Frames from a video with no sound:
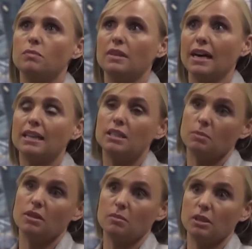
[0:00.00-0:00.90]
That has
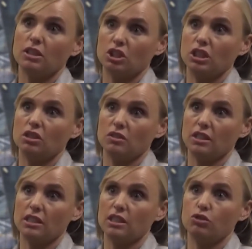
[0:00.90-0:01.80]
been the biggest change for
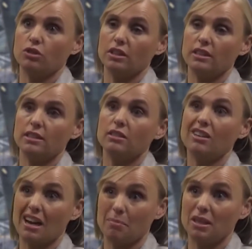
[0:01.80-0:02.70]
the industry that's still
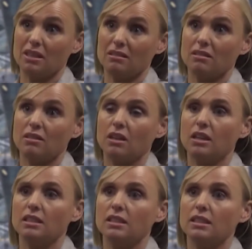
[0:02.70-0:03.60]
happening,
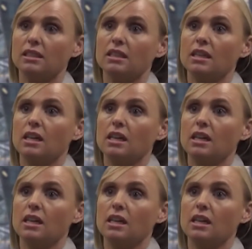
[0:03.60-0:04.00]
honestly.